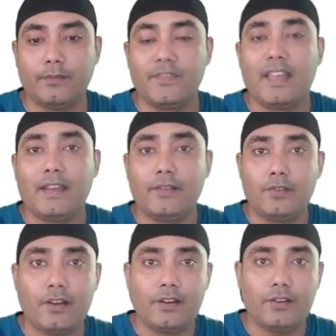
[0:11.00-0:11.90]
And if you
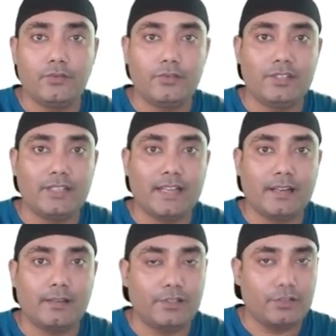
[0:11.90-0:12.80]
are new to this channel,
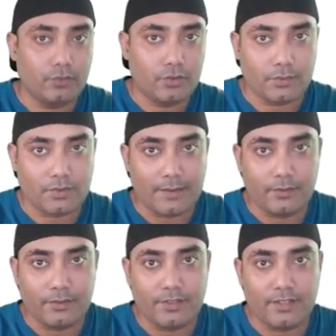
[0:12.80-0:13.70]
please do subscribe to
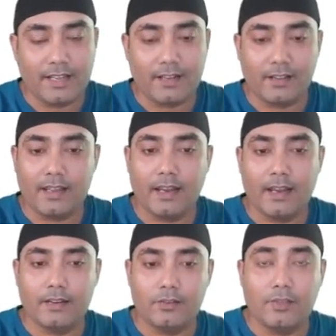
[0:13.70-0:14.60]
this channel
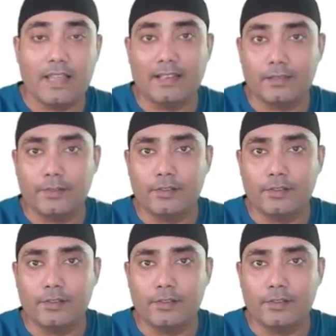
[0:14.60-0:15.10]
and do like this video.